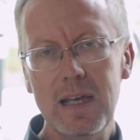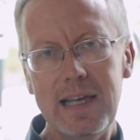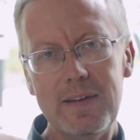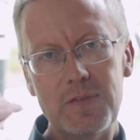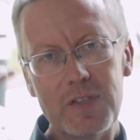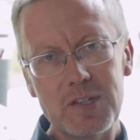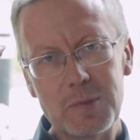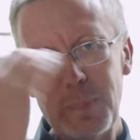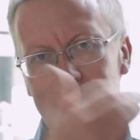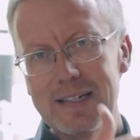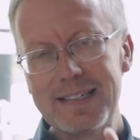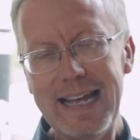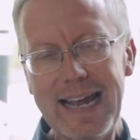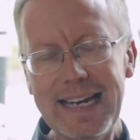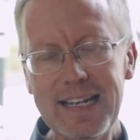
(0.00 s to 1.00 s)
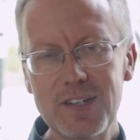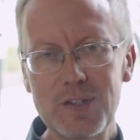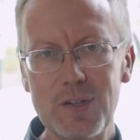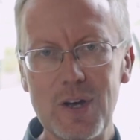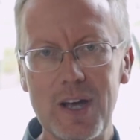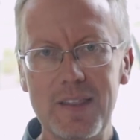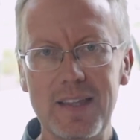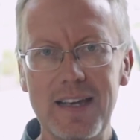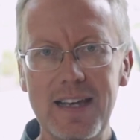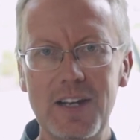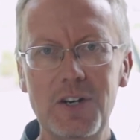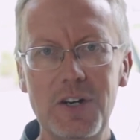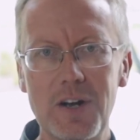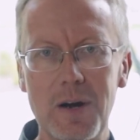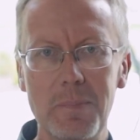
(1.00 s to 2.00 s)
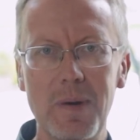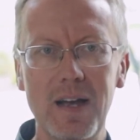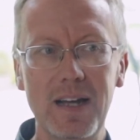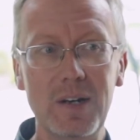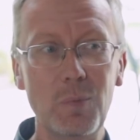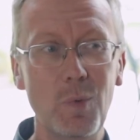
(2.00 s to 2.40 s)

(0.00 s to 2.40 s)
if the spontaneous thought that entered our mind,